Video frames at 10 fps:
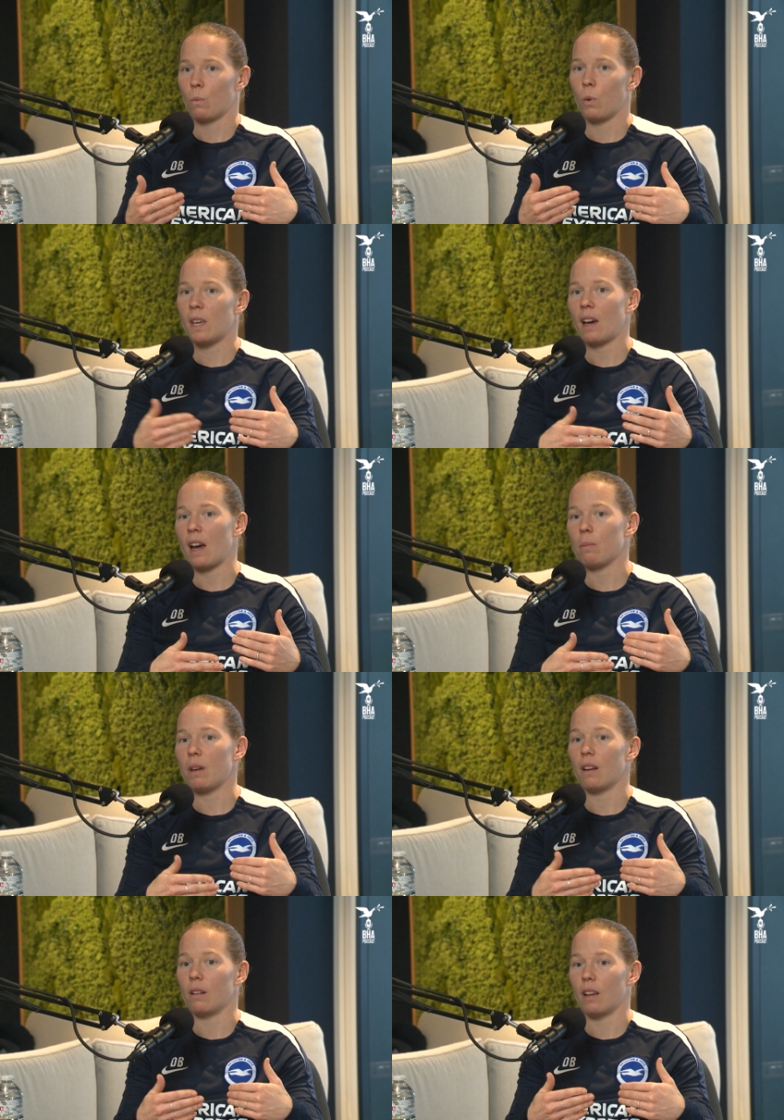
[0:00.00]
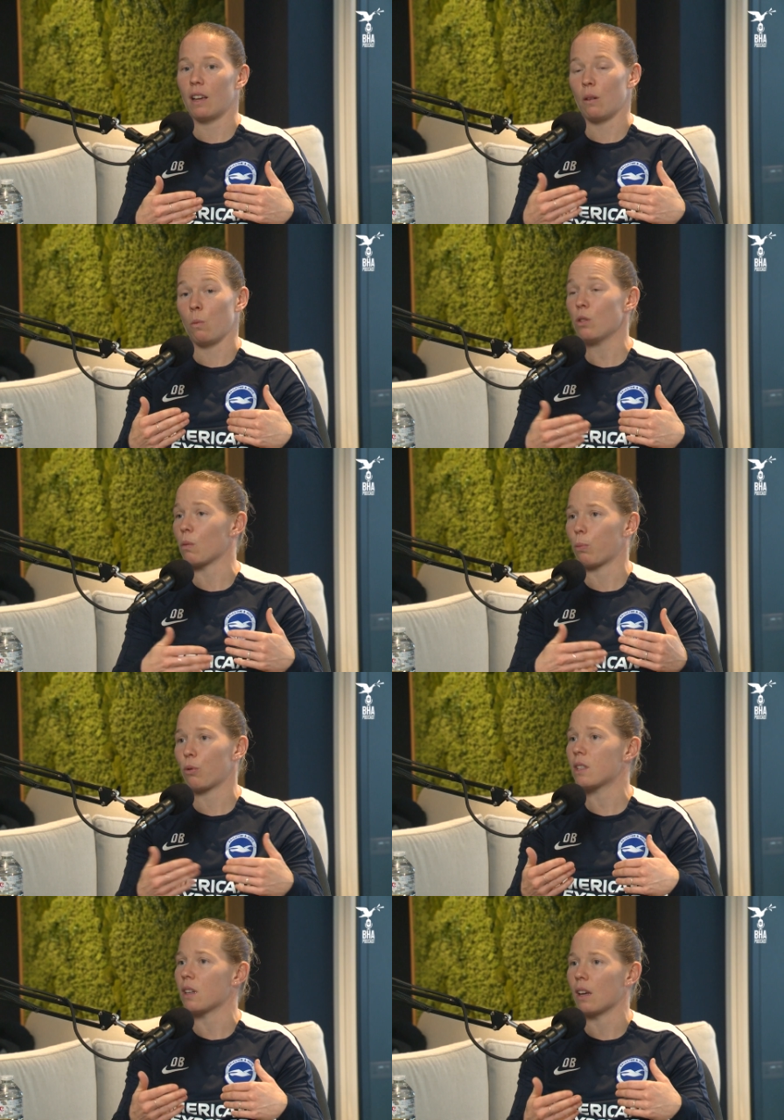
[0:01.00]
we came in and it wasn't
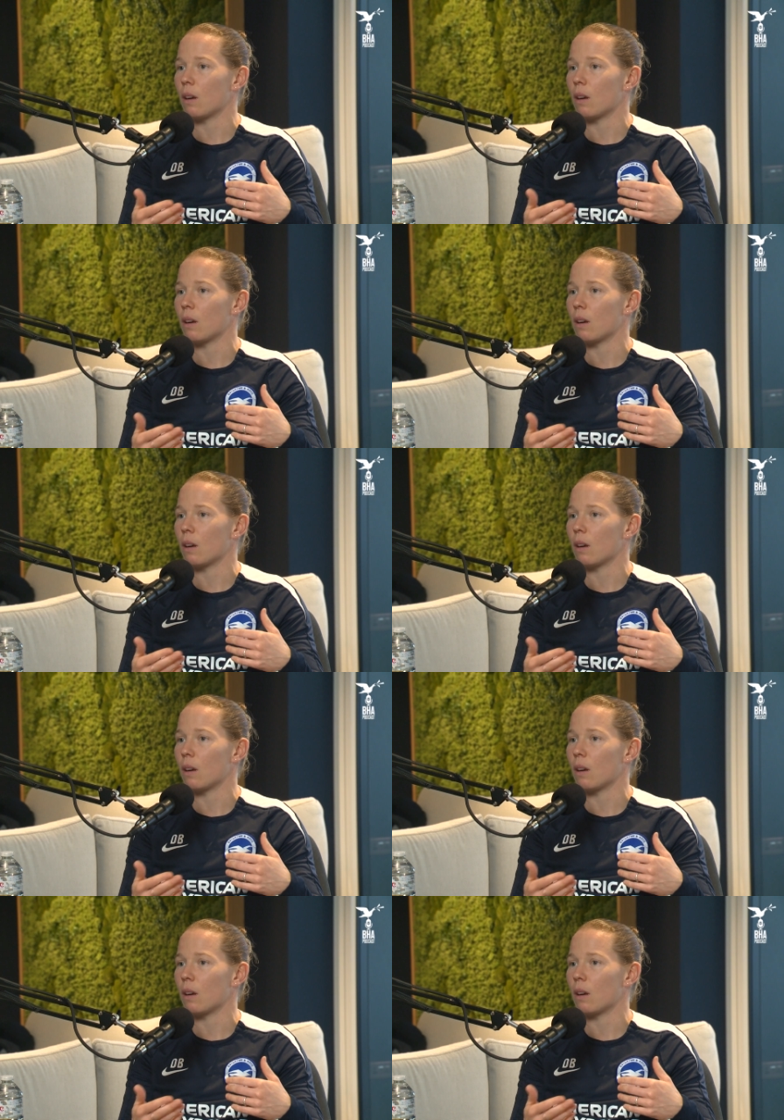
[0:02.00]
pretty.